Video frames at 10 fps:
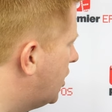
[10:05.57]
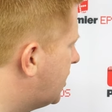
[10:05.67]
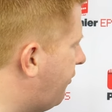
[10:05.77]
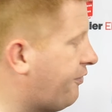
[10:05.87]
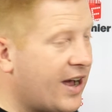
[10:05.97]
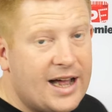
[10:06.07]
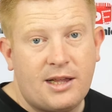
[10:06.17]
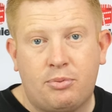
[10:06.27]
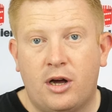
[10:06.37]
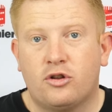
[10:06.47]
also
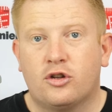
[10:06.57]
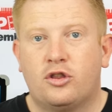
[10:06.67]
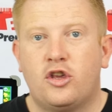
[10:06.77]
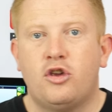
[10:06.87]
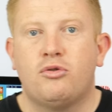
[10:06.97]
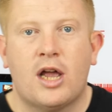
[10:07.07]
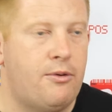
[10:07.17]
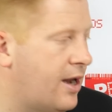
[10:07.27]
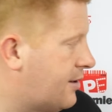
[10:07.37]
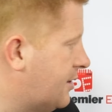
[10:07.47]
find a product that you
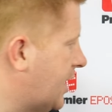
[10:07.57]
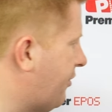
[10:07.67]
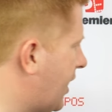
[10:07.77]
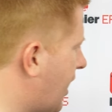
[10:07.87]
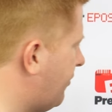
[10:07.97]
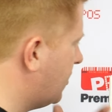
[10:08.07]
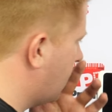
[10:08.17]
don't necessarily have in